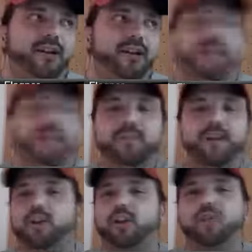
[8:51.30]
him being
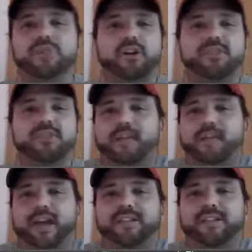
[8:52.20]
a closer or a setup
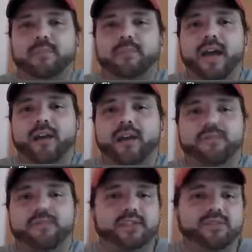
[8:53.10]
guy isn't going to matter.
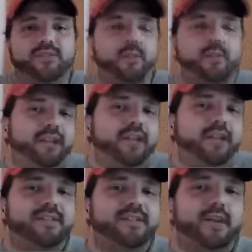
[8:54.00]
If he doesn't want to play here,
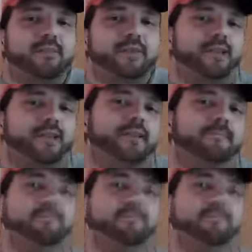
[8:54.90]
he's not going to play here.